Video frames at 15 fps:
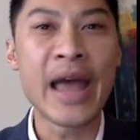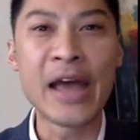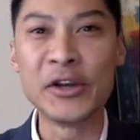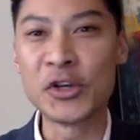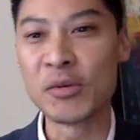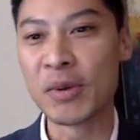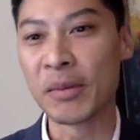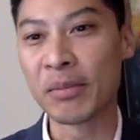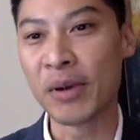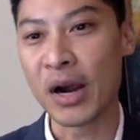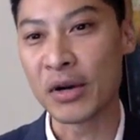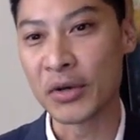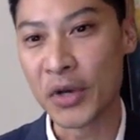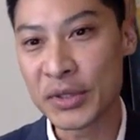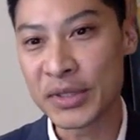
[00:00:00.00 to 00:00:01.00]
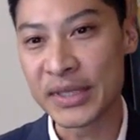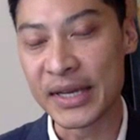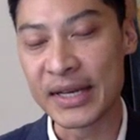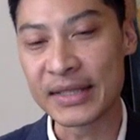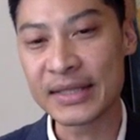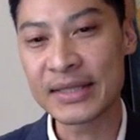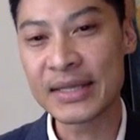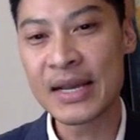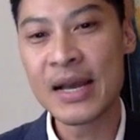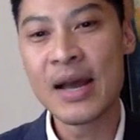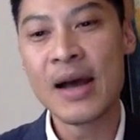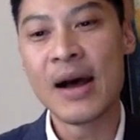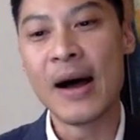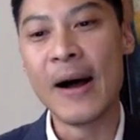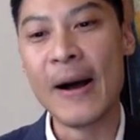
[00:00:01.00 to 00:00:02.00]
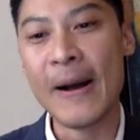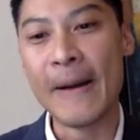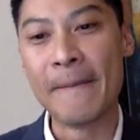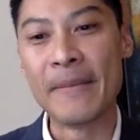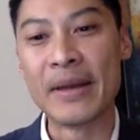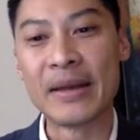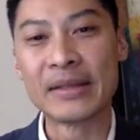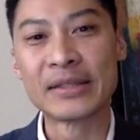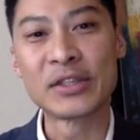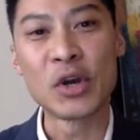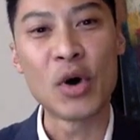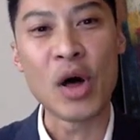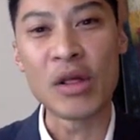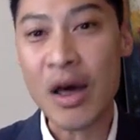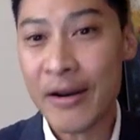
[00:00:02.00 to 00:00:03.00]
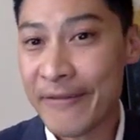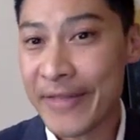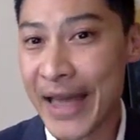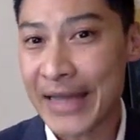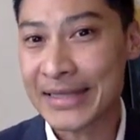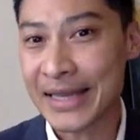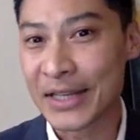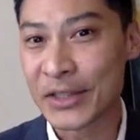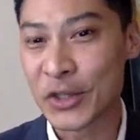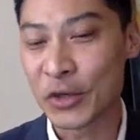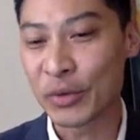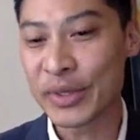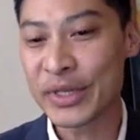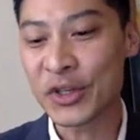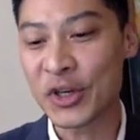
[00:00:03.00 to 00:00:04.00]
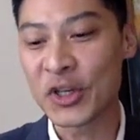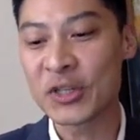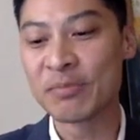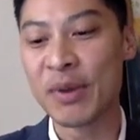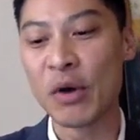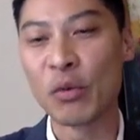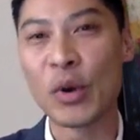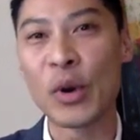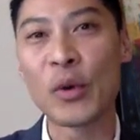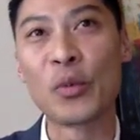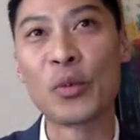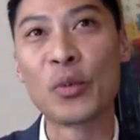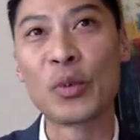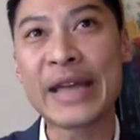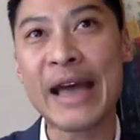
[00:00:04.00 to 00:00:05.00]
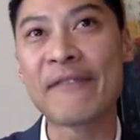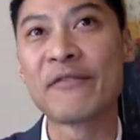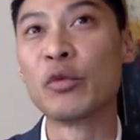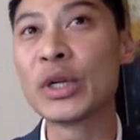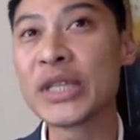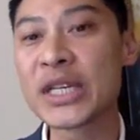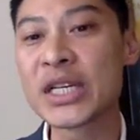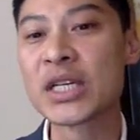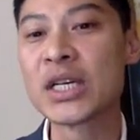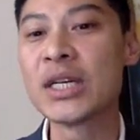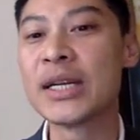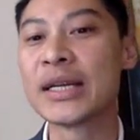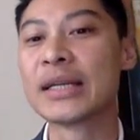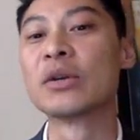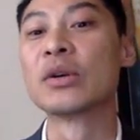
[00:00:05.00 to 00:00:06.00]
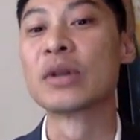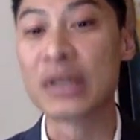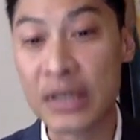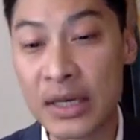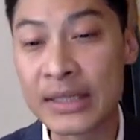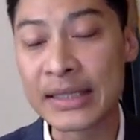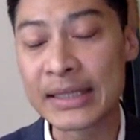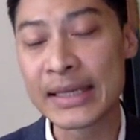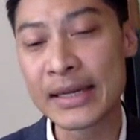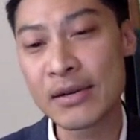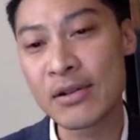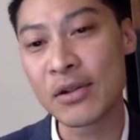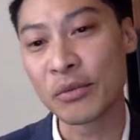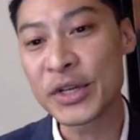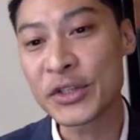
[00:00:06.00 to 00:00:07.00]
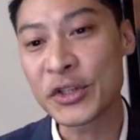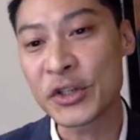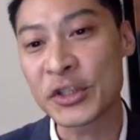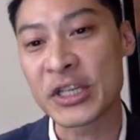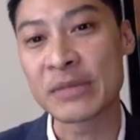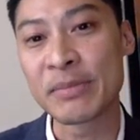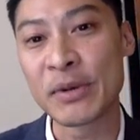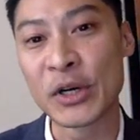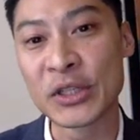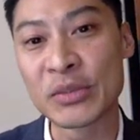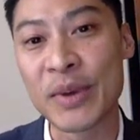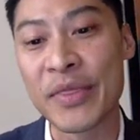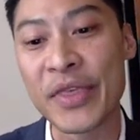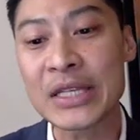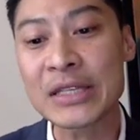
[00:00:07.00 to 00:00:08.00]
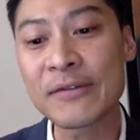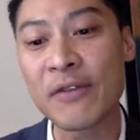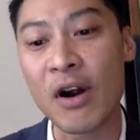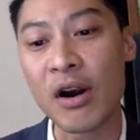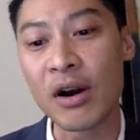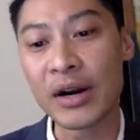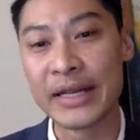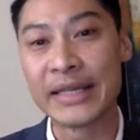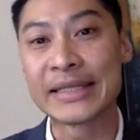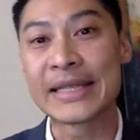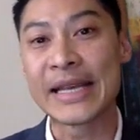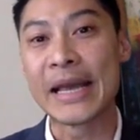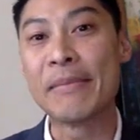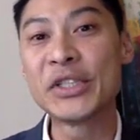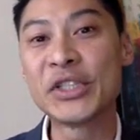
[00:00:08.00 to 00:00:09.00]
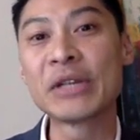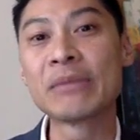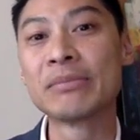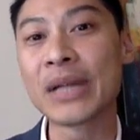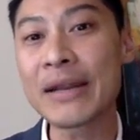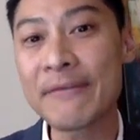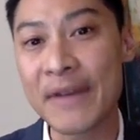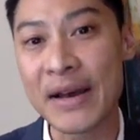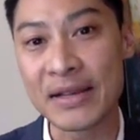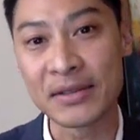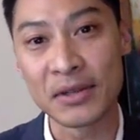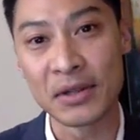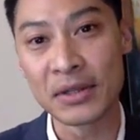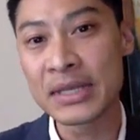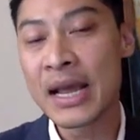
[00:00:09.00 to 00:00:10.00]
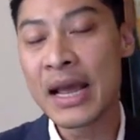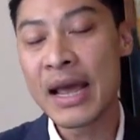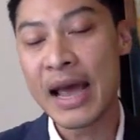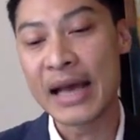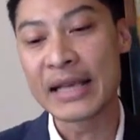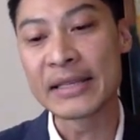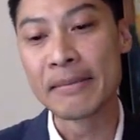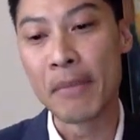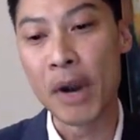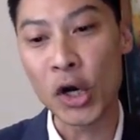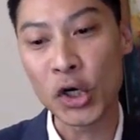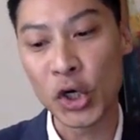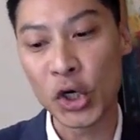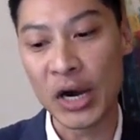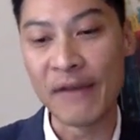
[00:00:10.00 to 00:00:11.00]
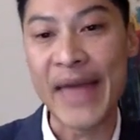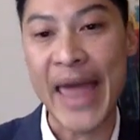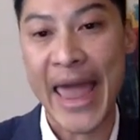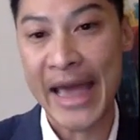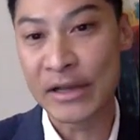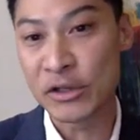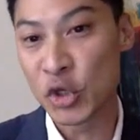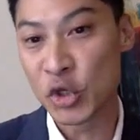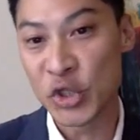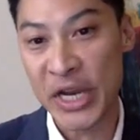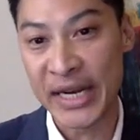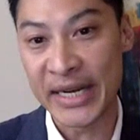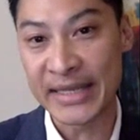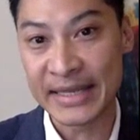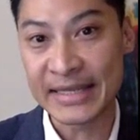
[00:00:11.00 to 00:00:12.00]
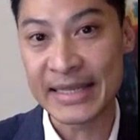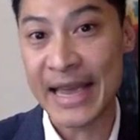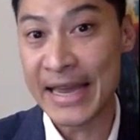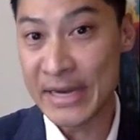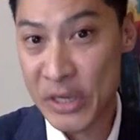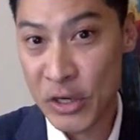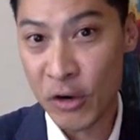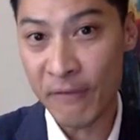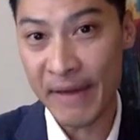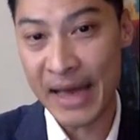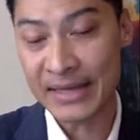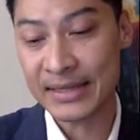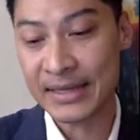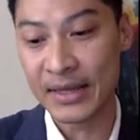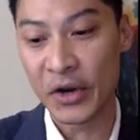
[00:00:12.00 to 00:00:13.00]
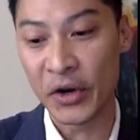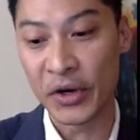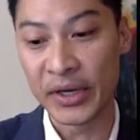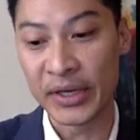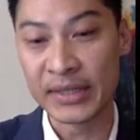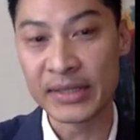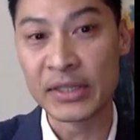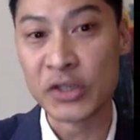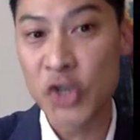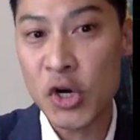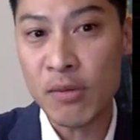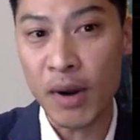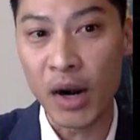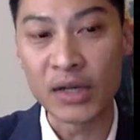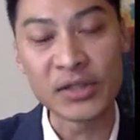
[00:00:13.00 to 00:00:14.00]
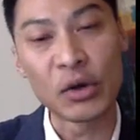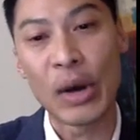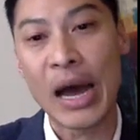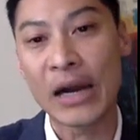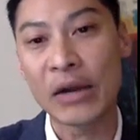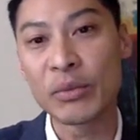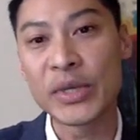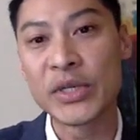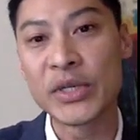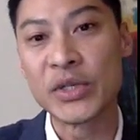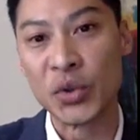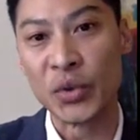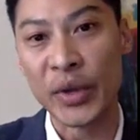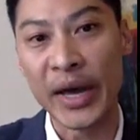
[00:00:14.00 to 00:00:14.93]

and tumor prognosis. So a lot of that's under research, but what we have really good clinical and research experience with thus far is imaging blood vessels as a marker of angiogenesis and neovascularities in tumor. So how do we do